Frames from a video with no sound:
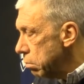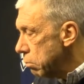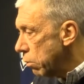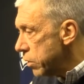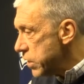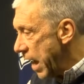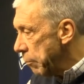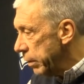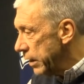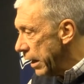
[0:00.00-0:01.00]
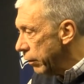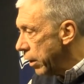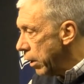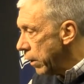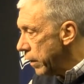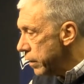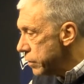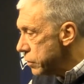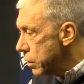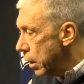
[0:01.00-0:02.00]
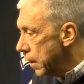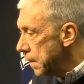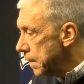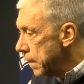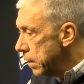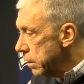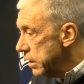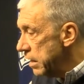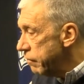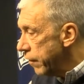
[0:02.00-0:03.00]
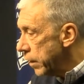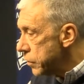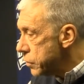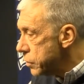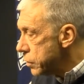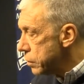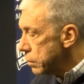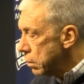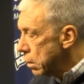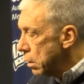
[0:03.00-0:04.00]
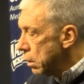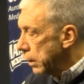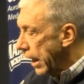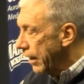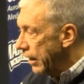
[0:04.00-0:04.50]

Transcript: what's happened down there is defense kind of